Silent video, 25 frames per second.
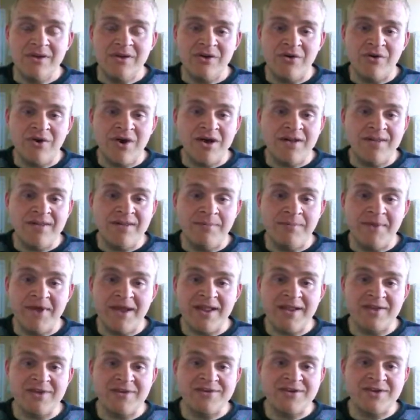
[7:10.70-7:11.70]
all the
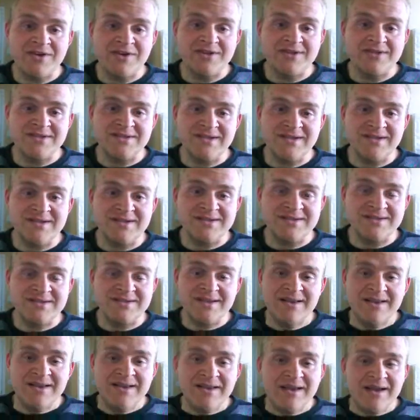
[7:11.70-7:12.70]
pain I was causing
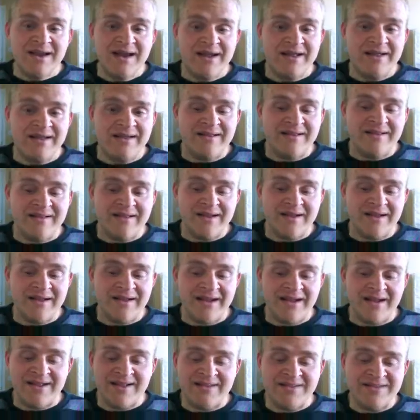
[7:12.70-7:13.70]
because
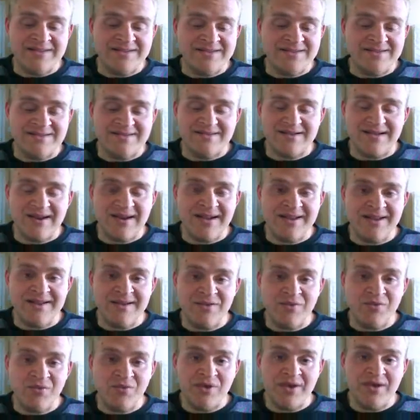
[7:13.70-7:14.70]
I
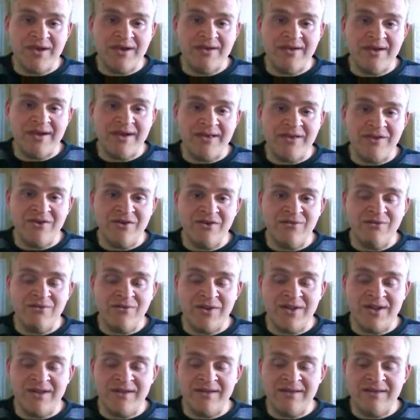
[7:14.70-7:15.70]
didn't want it. I don't
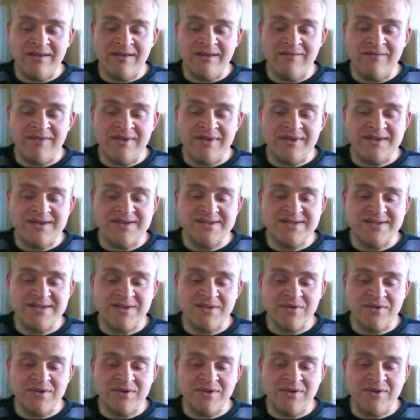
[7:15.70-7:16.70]
want to inconvenience
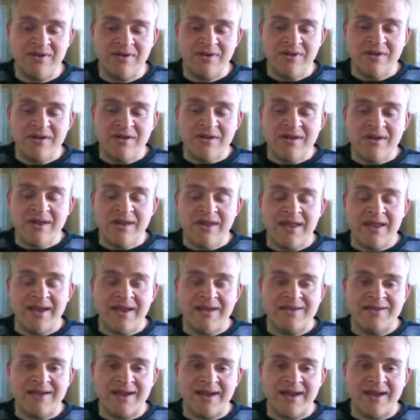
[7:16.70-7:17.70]
anyone,
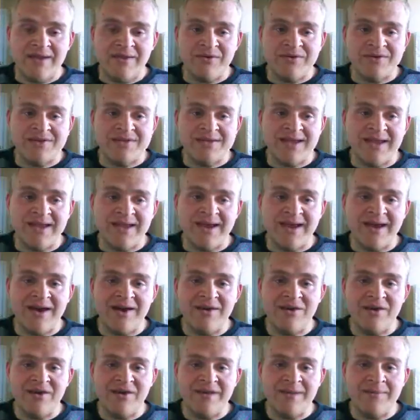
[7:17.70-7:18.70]
and I was like,
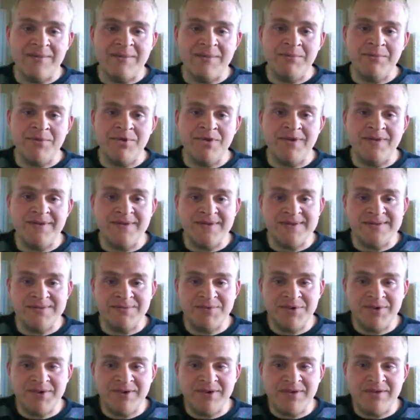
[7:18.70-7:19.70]
how could I be putting this
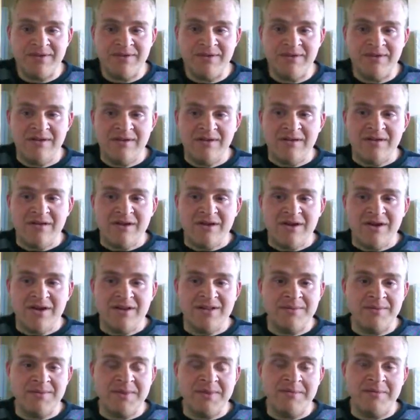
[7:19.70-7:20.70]
burden
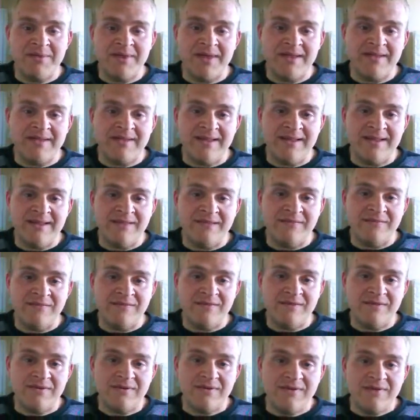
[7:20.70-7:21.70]
on the people I love?
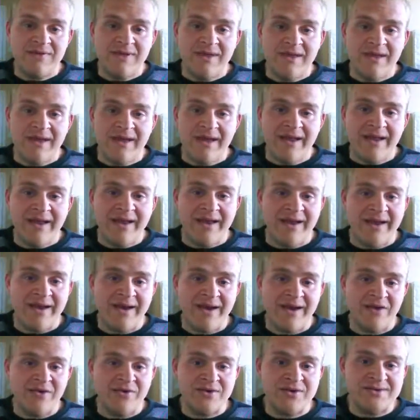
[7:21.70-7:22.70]

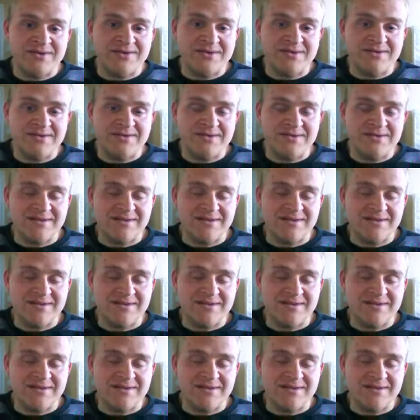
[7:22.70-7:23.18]
How is